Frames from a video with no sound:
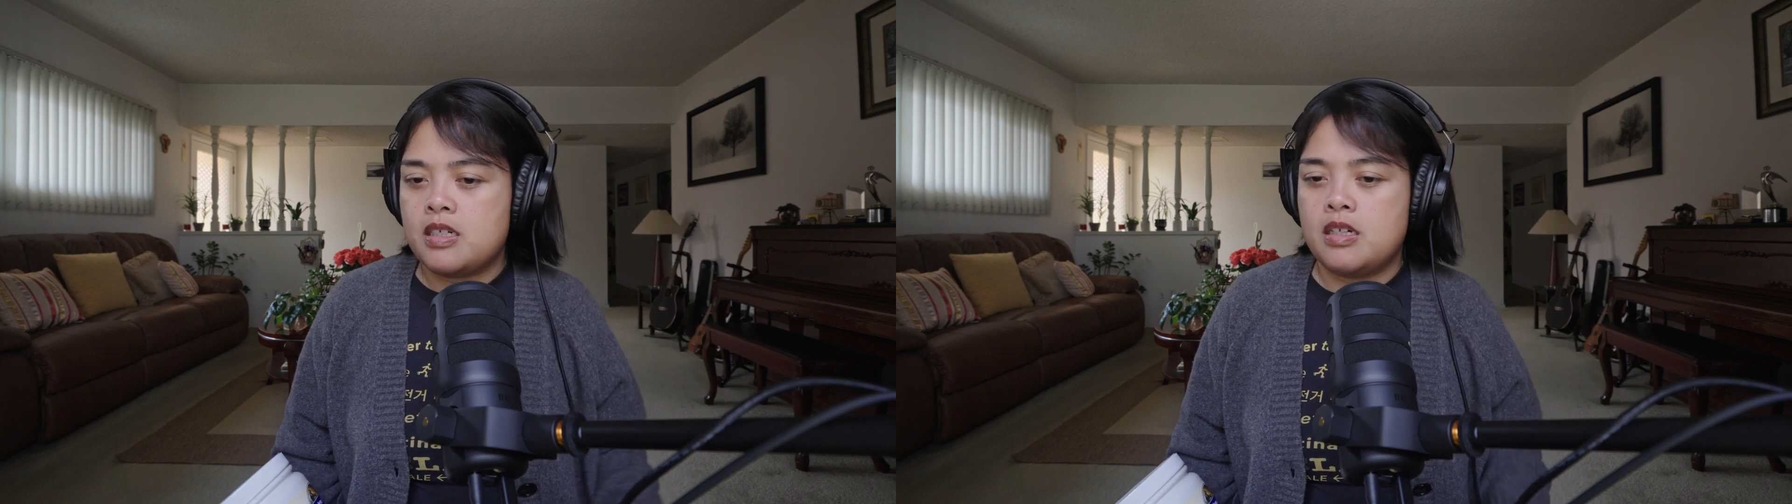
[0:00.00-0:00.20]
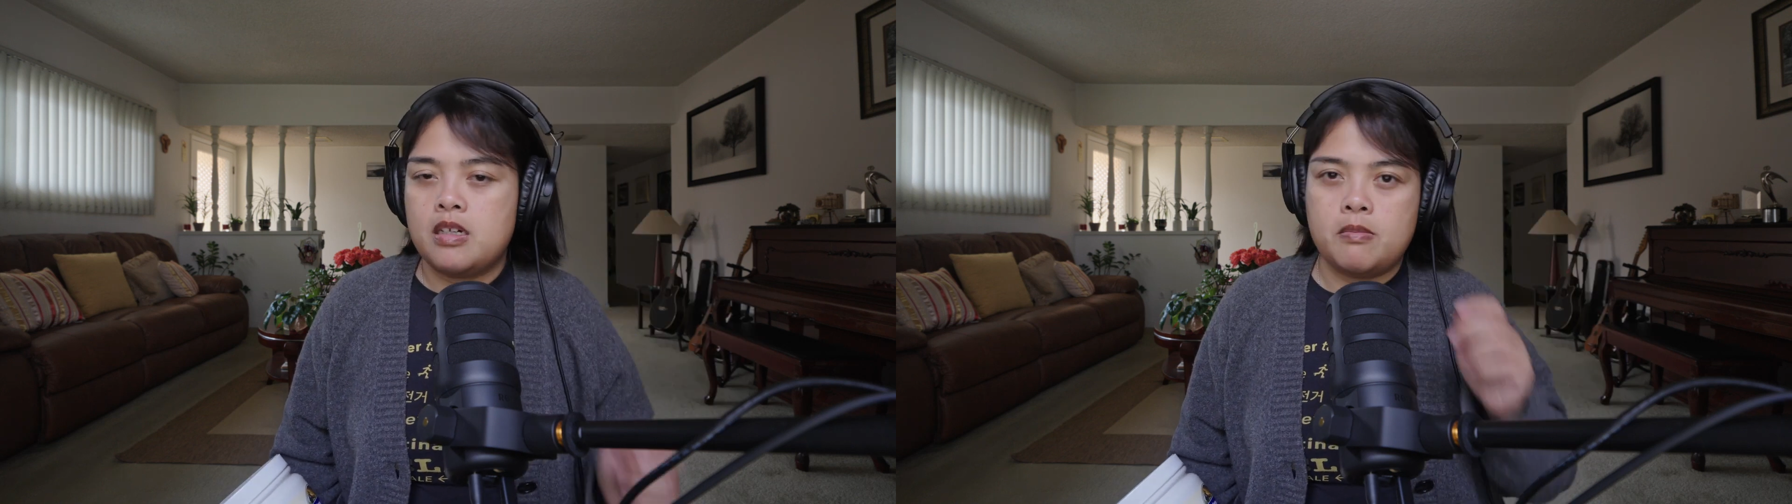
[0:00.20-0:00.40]

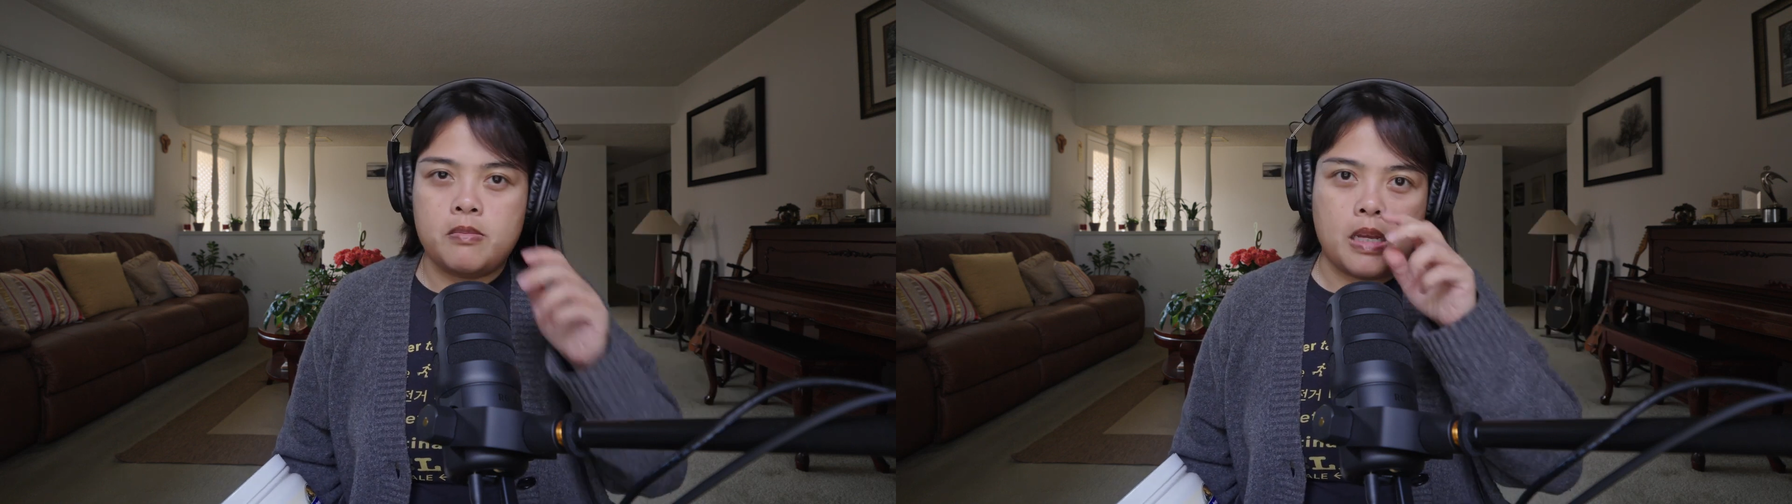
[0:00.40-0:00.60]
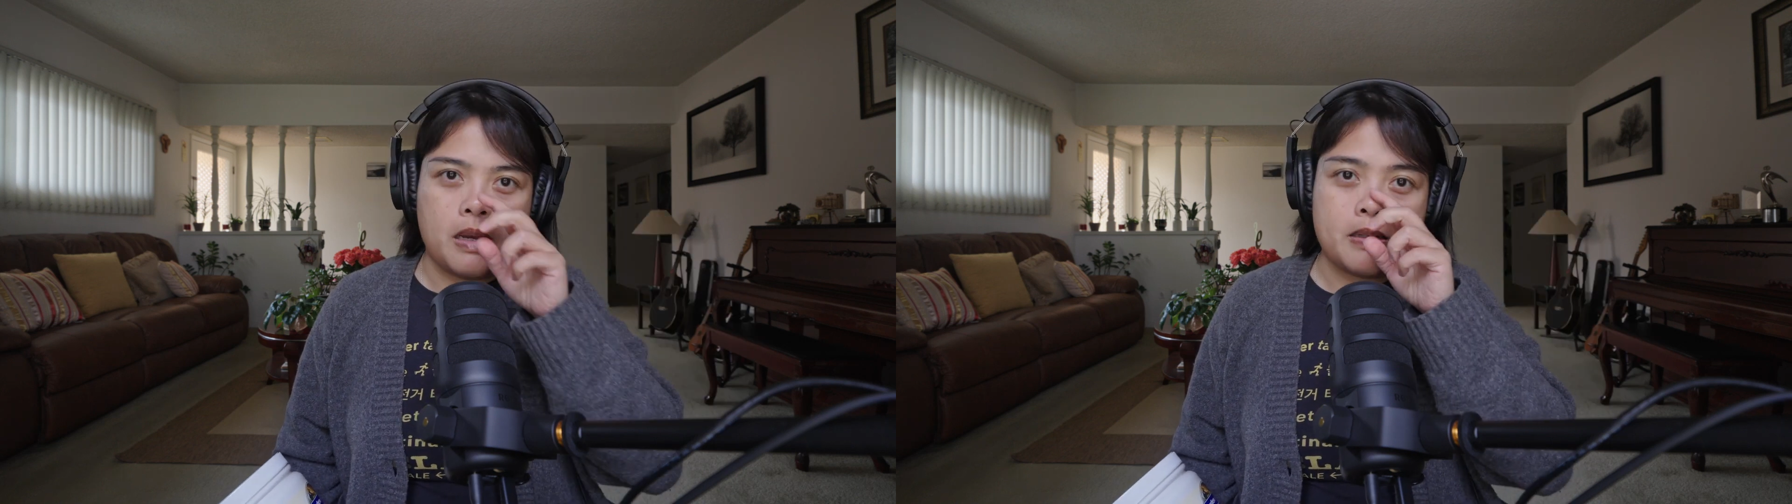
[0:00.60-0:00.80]

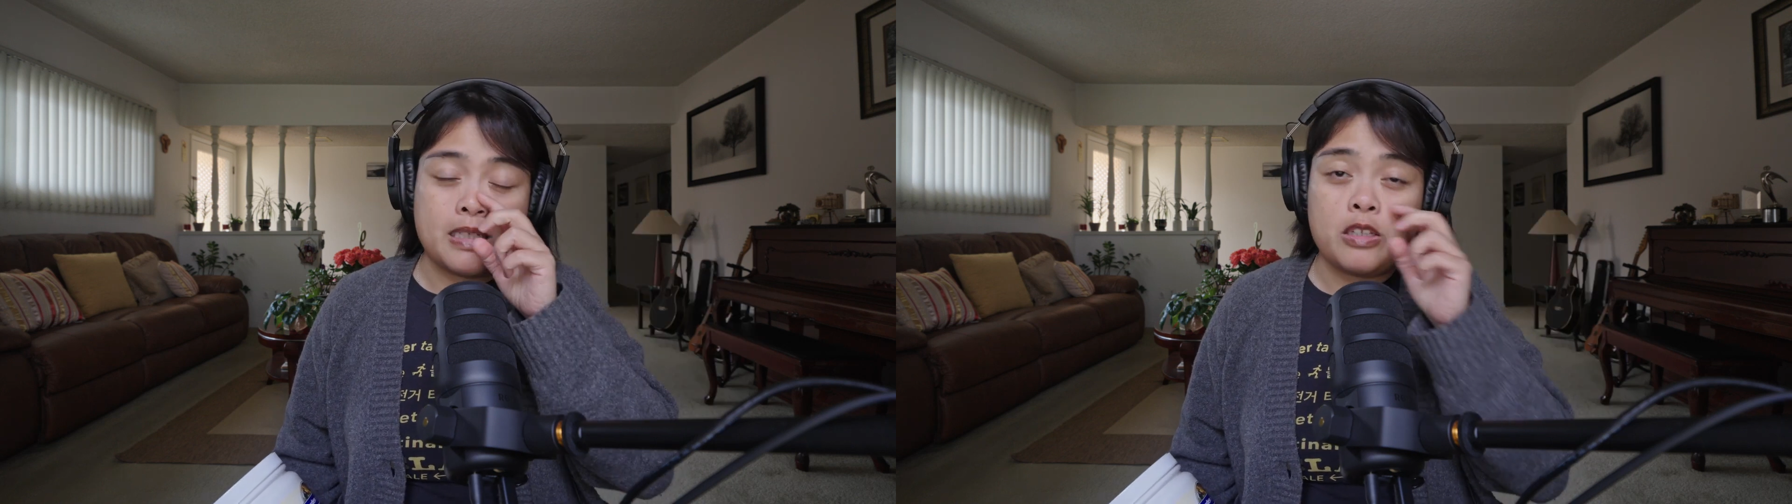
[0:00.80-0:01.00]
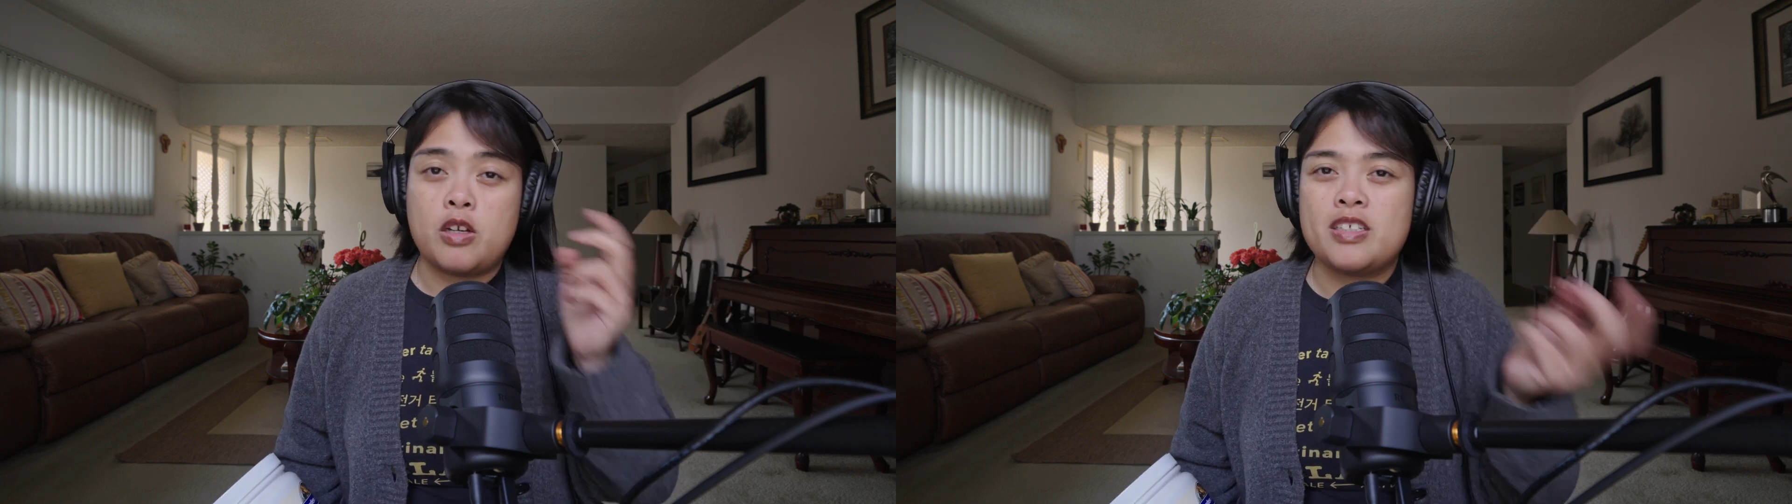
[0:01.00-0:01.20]
because
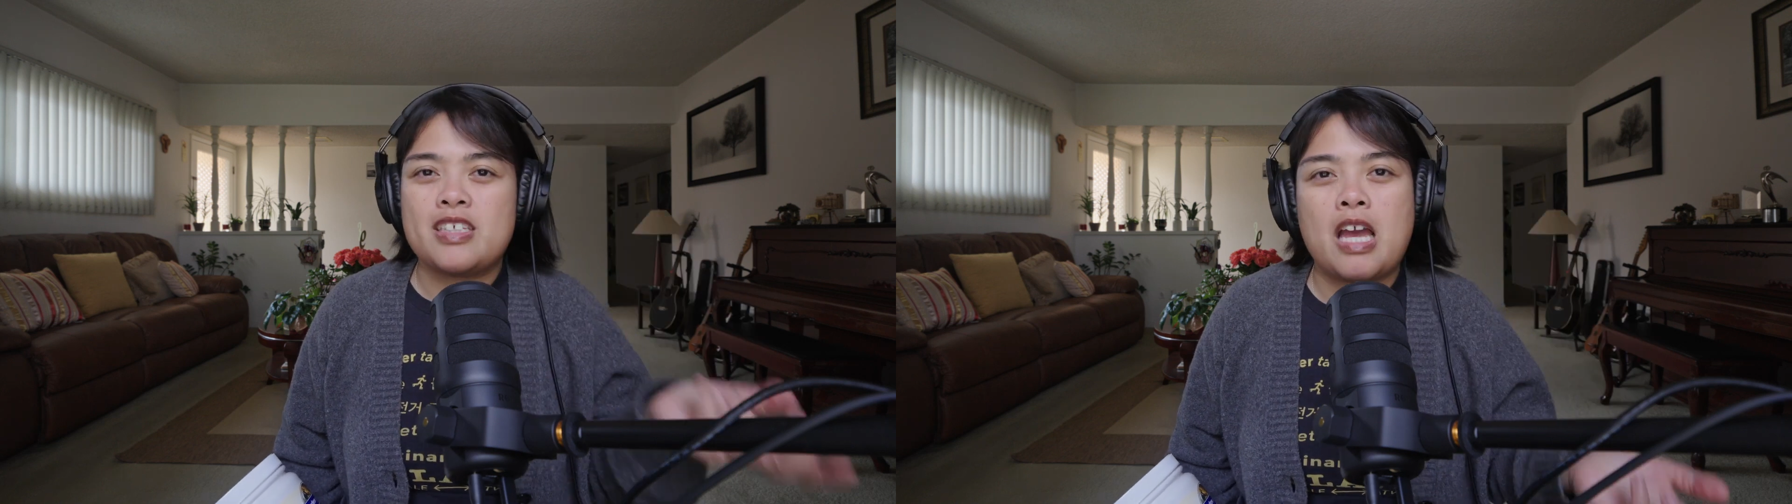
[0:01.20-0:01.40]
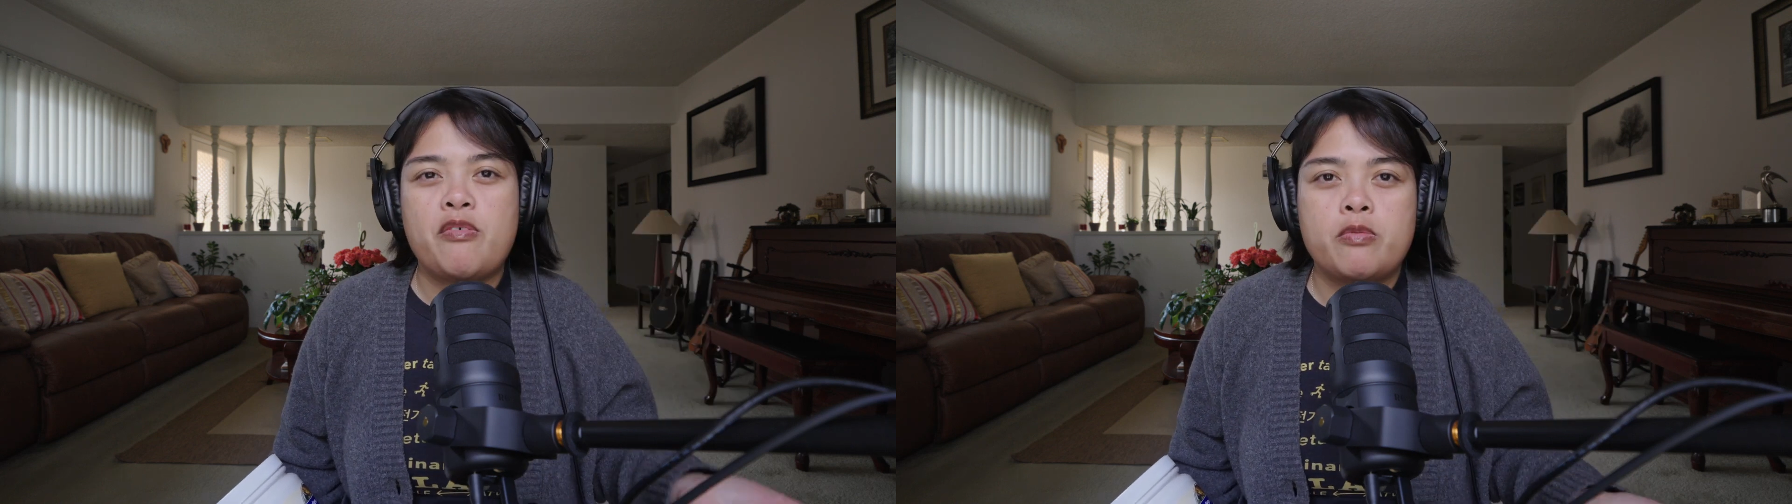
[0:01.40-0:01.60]
I noticed
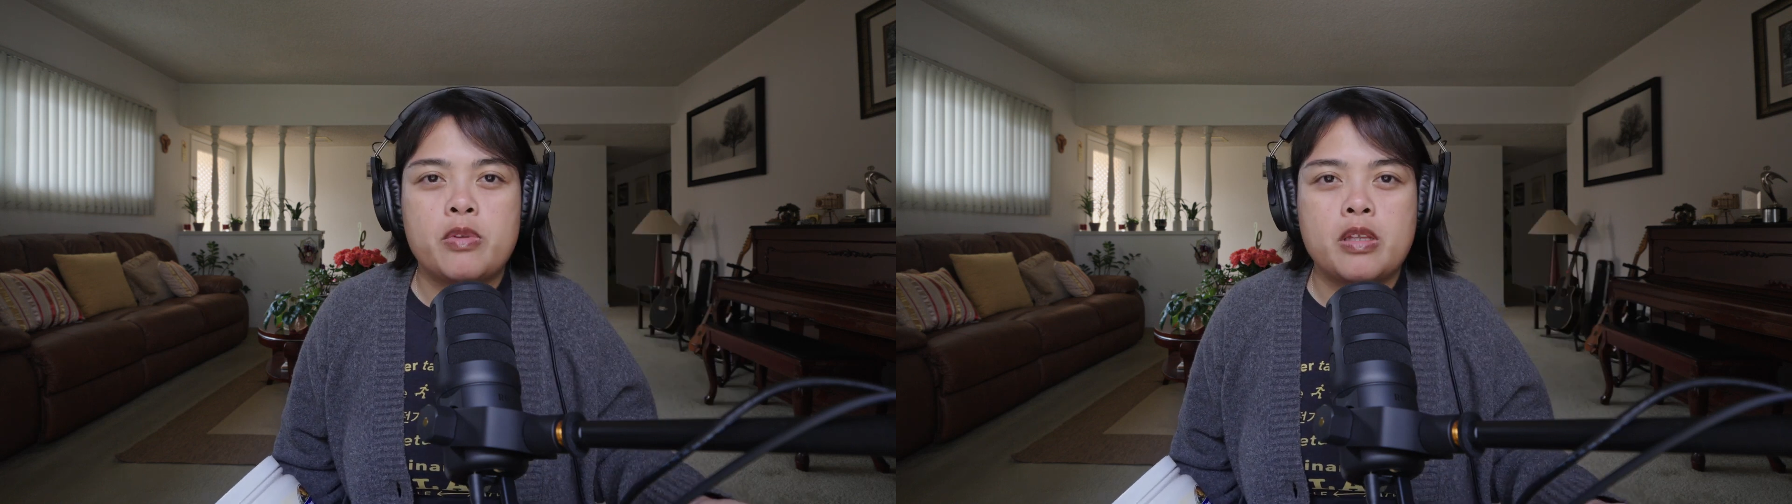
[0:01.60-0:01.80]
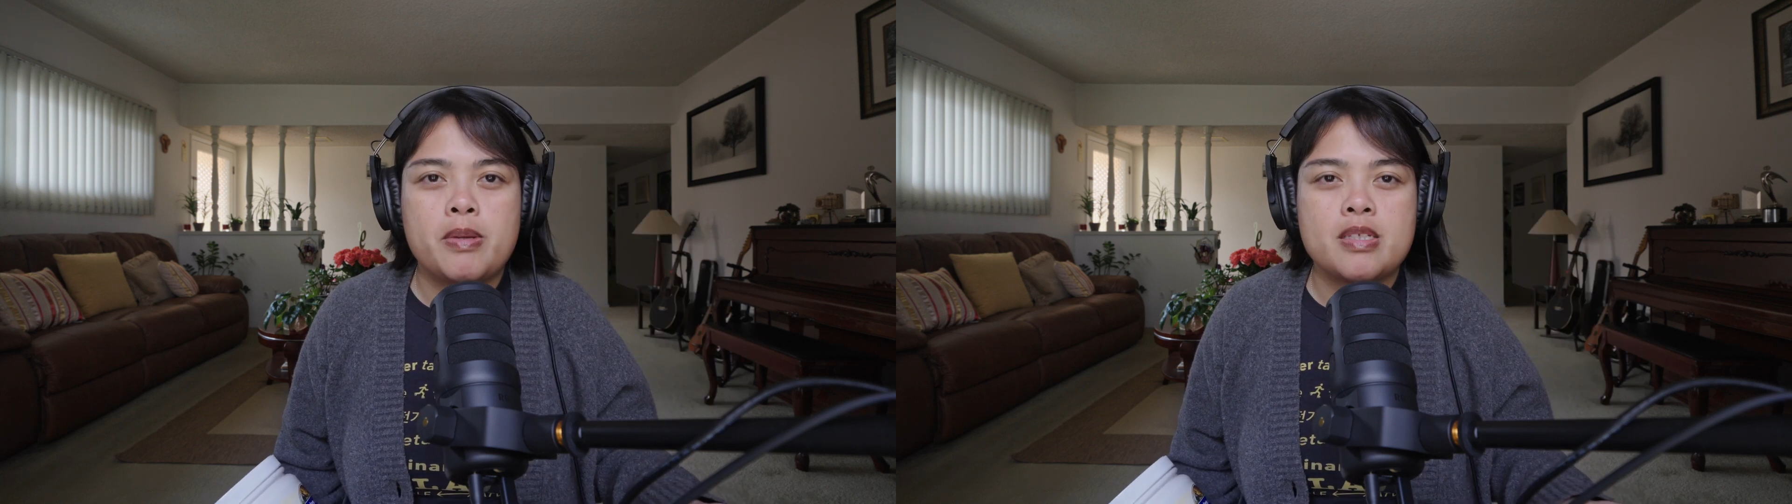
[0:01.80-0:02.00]
I haven't
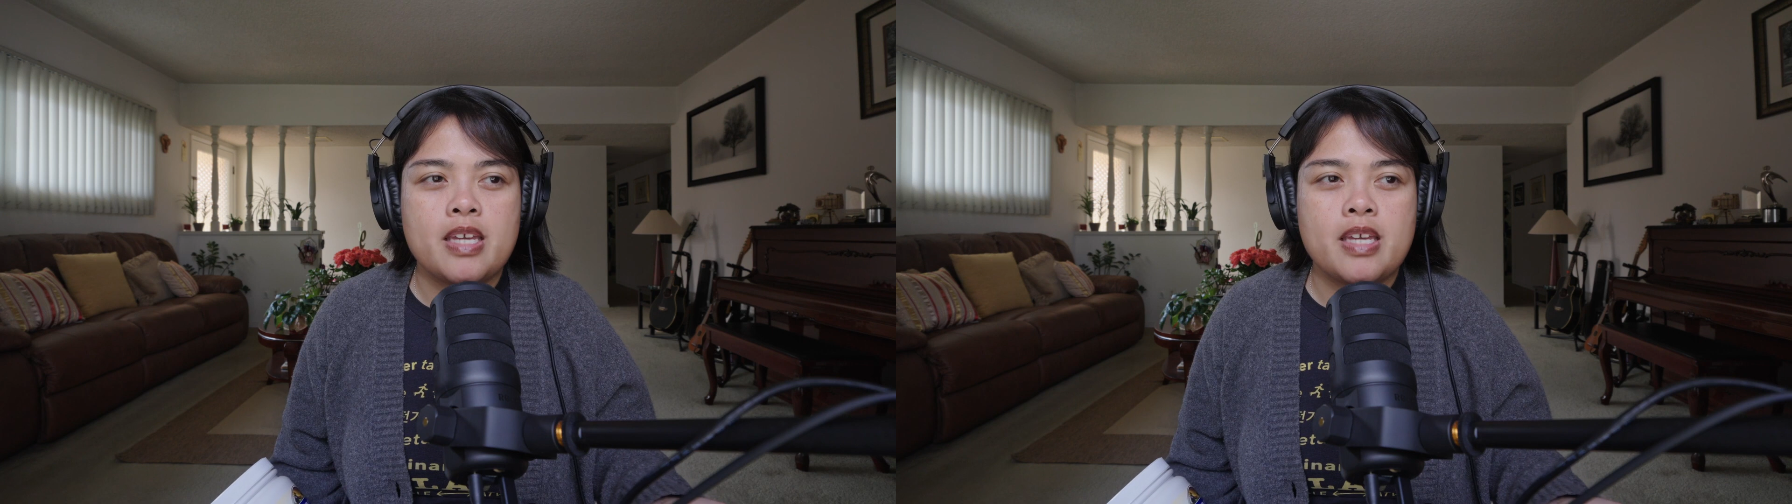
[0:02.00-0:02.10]
really been